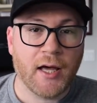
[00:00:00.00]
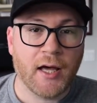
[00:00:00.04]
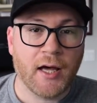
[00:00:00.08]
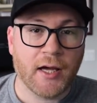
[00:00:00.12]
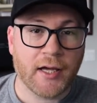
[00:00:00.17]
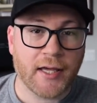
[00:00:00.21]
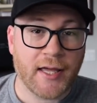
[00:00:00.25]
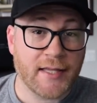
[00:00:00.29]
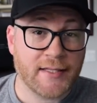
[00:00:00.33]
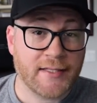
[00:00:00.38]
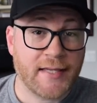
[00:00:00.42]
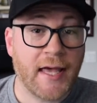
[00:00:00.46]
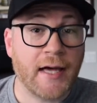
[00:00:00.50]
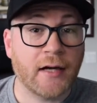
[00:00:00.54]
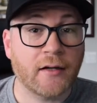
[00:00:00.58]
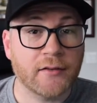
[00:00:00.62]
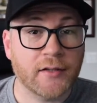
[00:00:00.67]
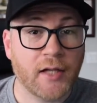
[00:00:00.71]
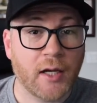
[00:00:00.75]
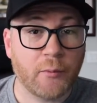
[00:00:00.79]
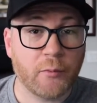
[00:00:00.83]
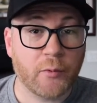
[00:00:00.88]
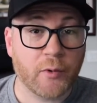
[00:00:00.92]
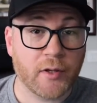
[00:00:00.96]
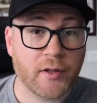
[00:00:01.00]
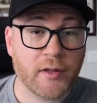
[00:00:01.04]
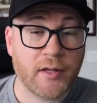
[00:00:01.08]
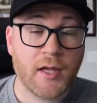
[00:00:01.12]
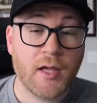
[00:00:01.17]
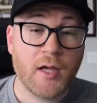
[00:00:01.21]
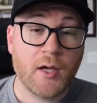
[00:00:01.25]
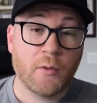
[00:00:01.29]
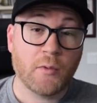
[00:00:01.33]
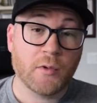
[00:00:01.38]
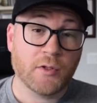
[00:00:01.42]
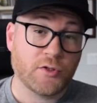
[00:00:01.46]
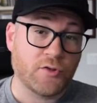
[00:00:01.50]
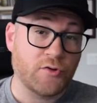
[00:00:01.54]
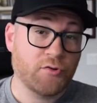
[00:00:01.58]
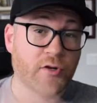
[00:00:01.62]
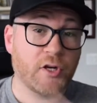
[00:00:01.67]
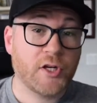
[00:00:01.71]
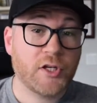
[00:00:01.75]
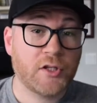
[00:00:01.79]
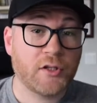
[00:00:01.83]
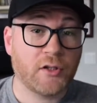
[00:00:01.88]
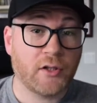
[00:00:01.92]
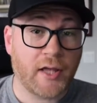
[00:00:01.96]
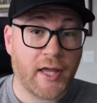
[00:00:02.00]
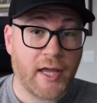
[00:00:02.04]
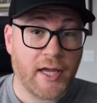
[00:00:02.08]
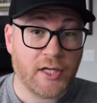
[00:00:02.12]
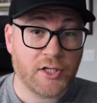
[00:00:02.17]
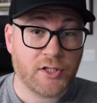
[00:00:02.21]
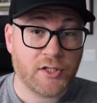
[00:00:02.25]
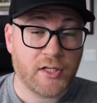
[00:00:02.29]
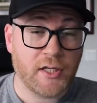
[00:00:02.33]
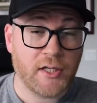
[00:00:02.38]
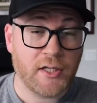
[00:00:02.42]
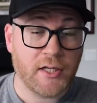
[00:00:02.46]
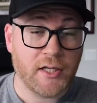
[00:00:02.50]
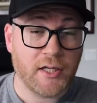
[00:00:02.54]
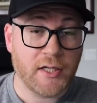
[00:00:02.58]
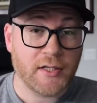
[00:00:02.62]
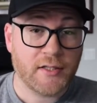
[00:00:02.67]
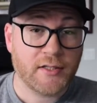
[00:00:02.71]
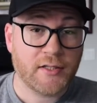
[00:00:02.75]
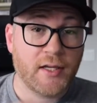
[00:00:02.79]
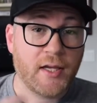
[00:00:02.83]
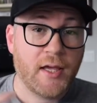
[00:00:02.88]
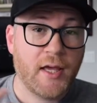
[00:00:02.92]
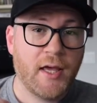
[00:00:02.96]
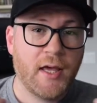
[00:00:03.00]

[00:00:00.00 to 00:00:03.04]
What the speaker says: gets held up with traditional HDDs,